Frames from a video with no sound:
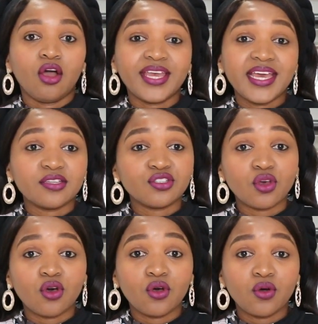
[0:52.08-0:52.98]
Okay,
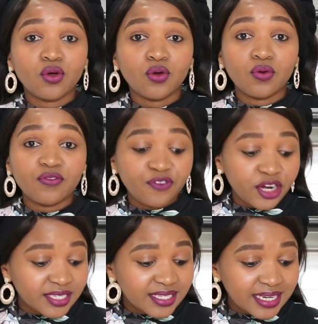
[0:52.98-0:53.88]
so
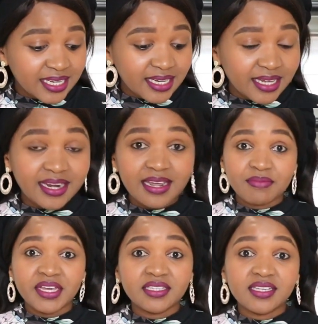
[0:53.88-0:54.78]
firstly,
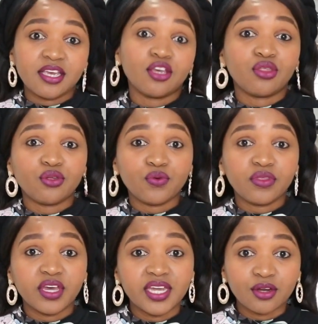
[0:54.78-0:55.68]
let me take you through
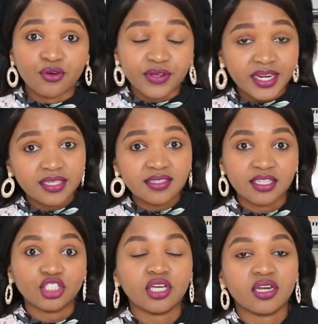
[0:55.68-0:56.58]
the ingredients
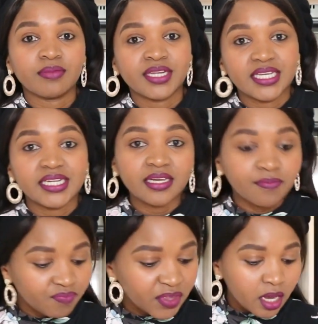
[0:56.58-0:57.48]
that you're going to be
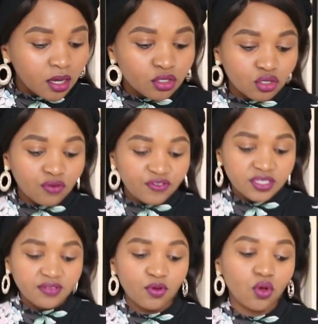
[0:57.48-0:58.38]
needing. So
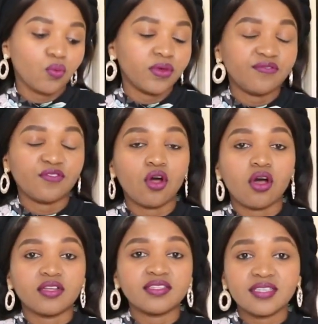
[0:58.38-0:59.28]
first of all, we've
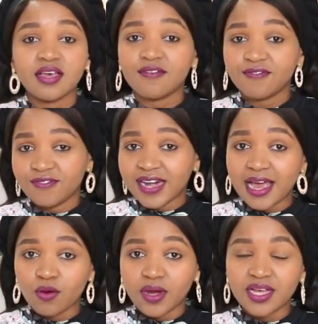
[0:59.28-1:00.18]
got
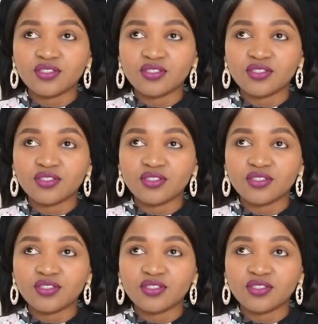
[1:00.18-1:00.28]
flour.